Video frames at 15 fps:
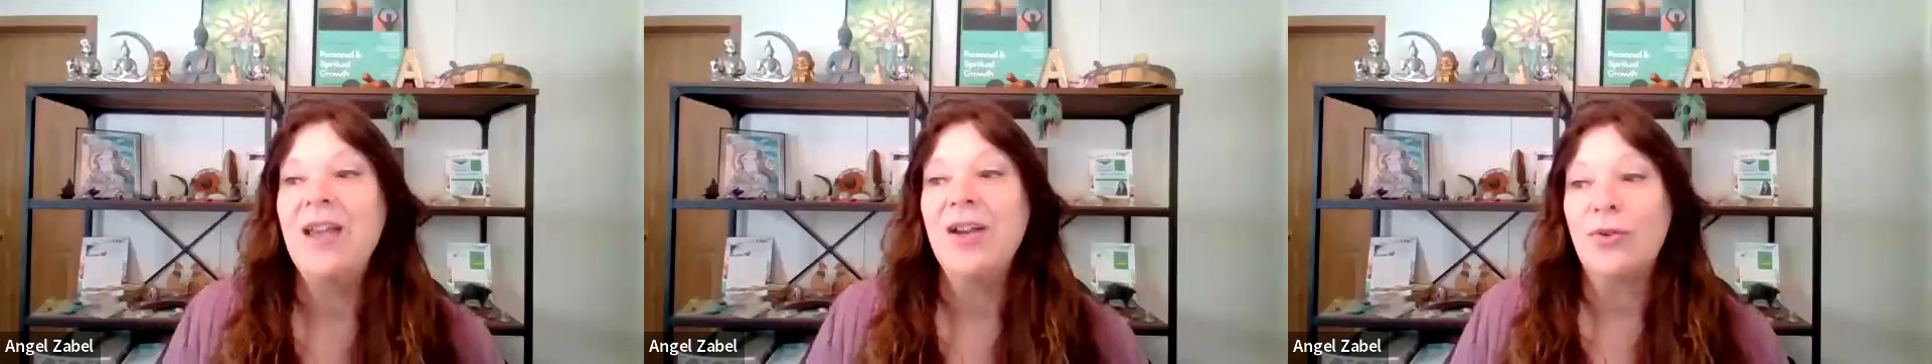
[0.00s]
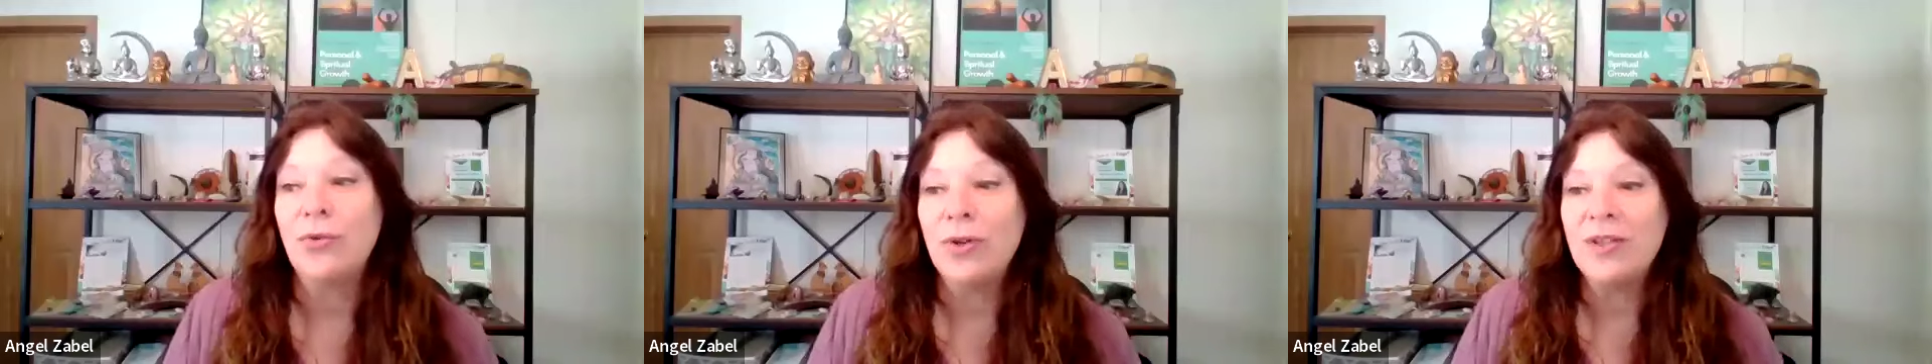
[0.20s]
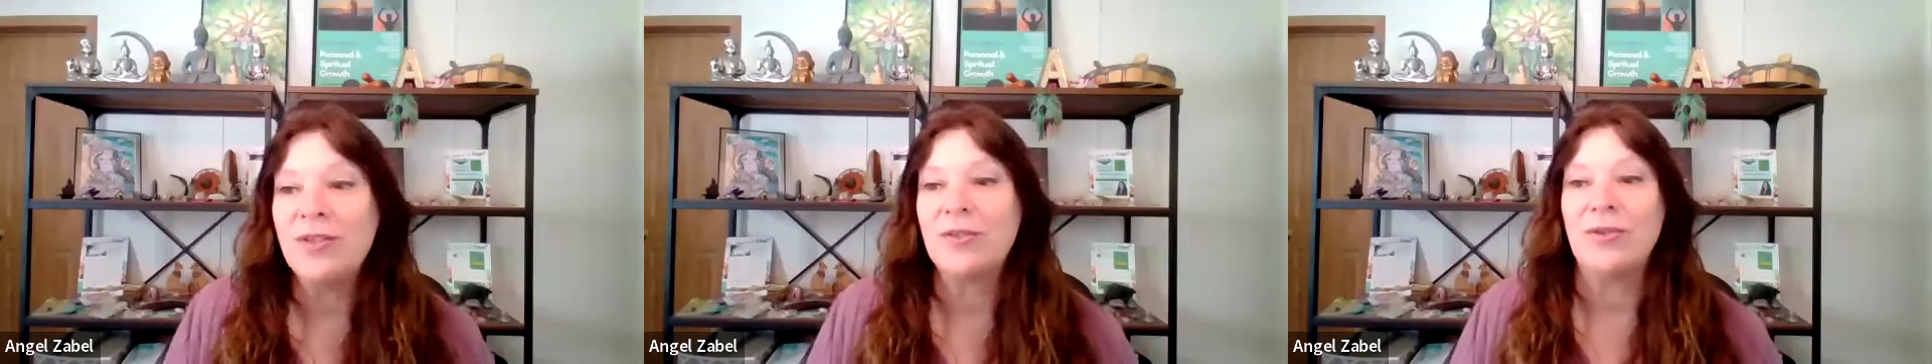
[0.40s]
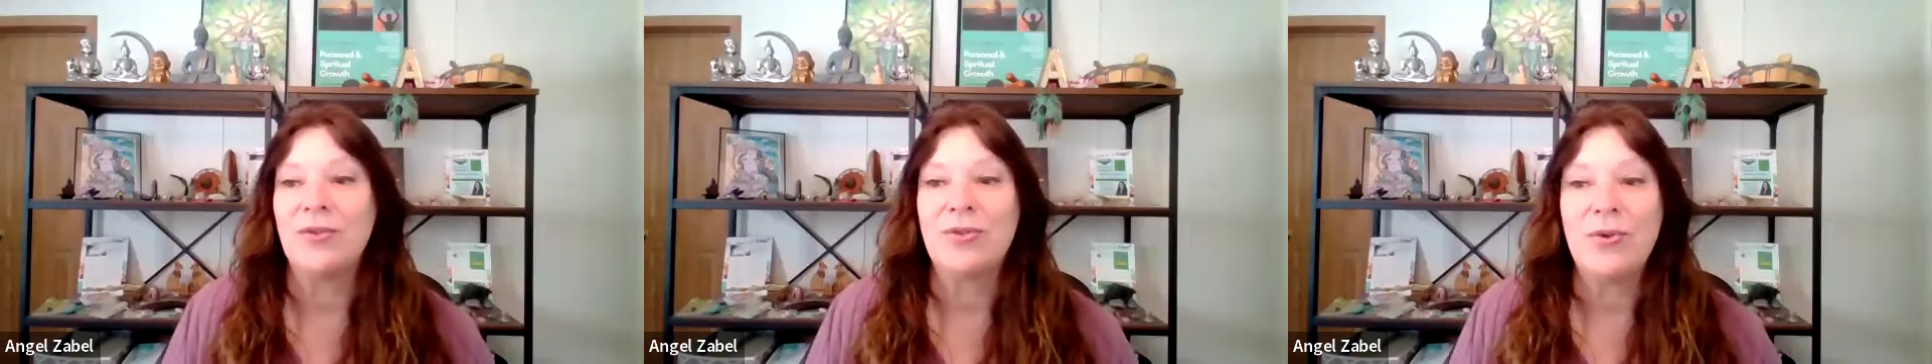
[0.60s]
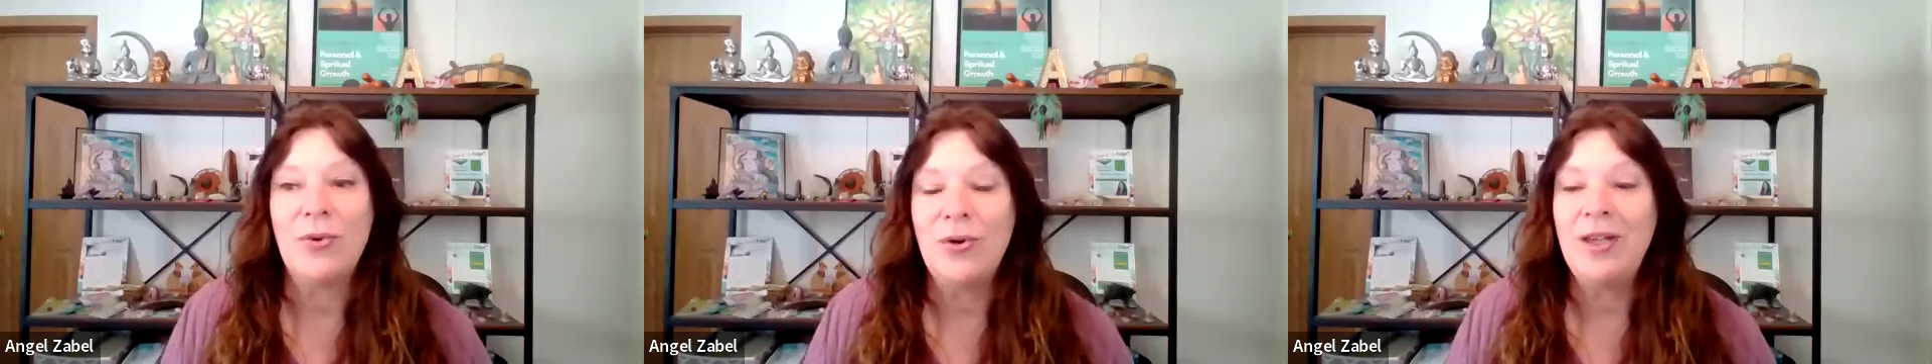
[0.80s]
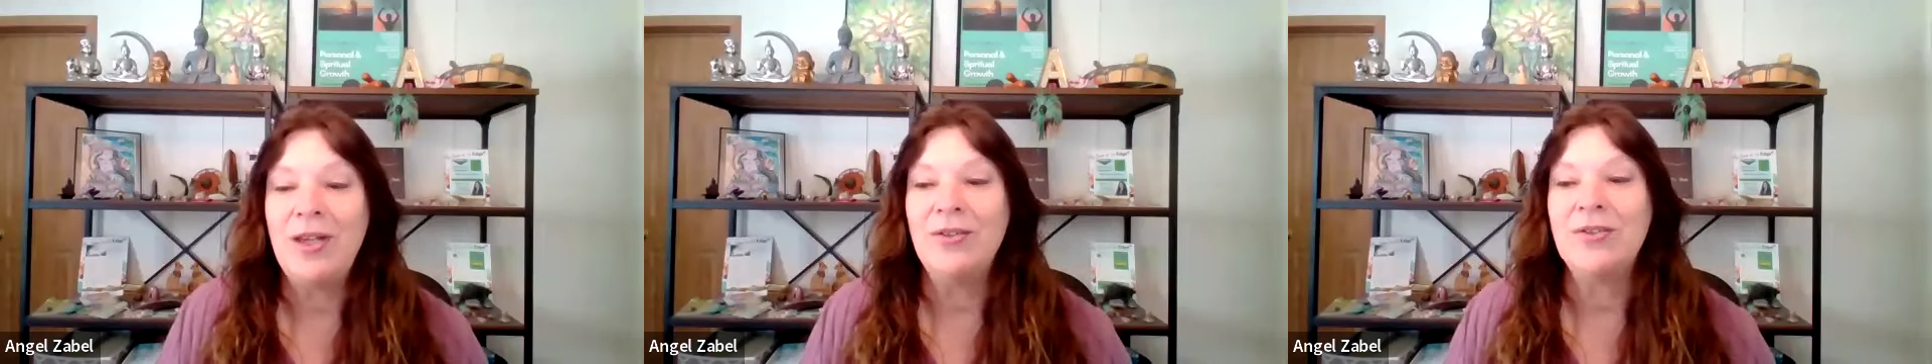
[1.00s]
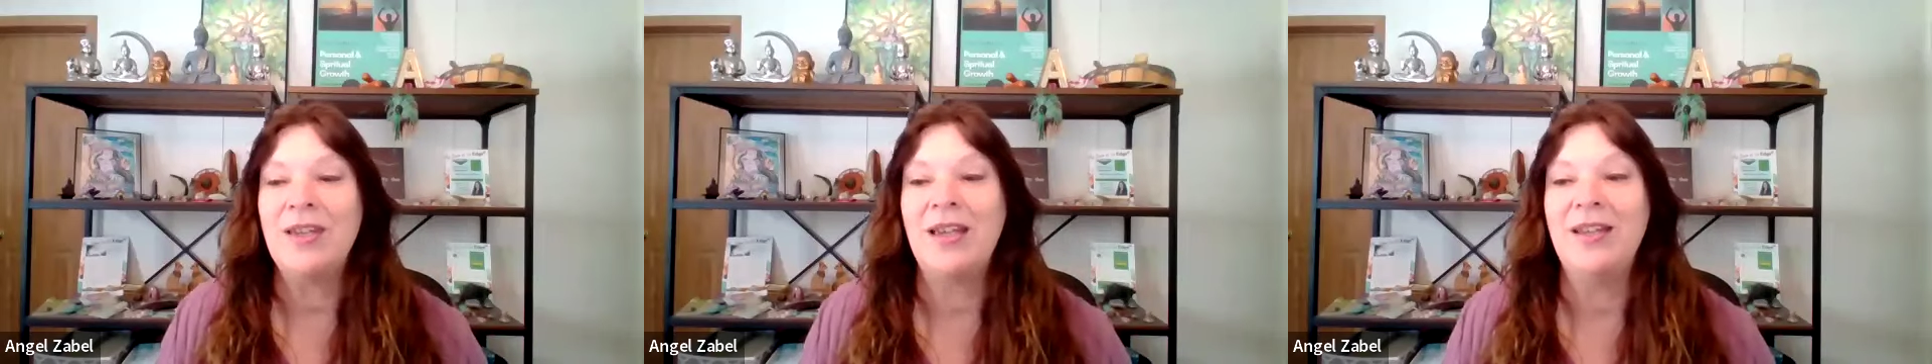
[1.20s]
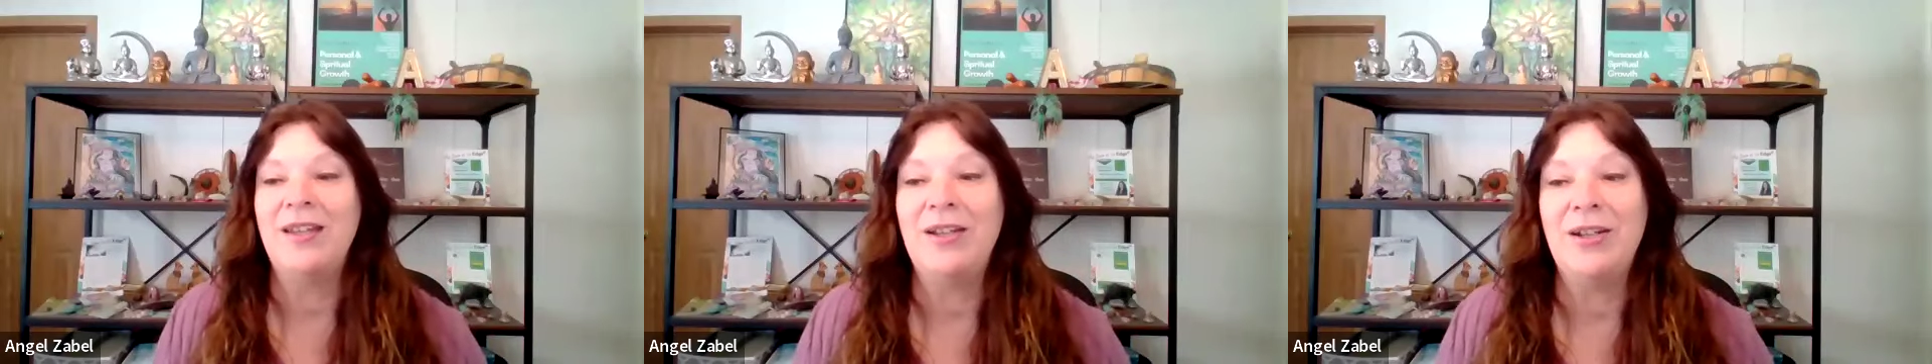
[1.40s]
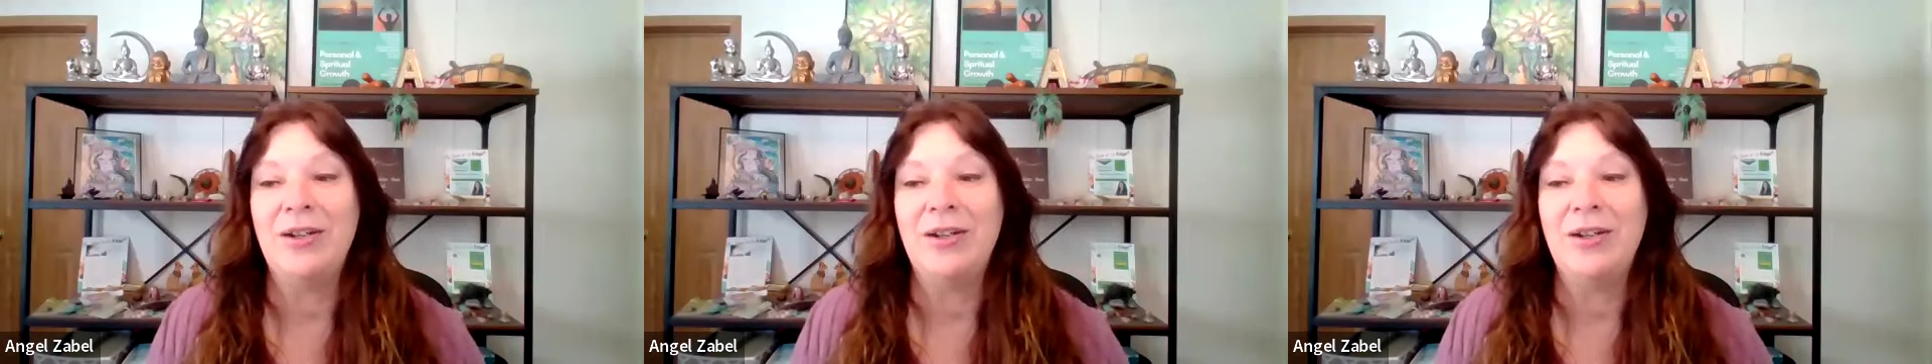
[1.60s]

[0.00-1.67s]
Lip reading: Crystals, Oils, and the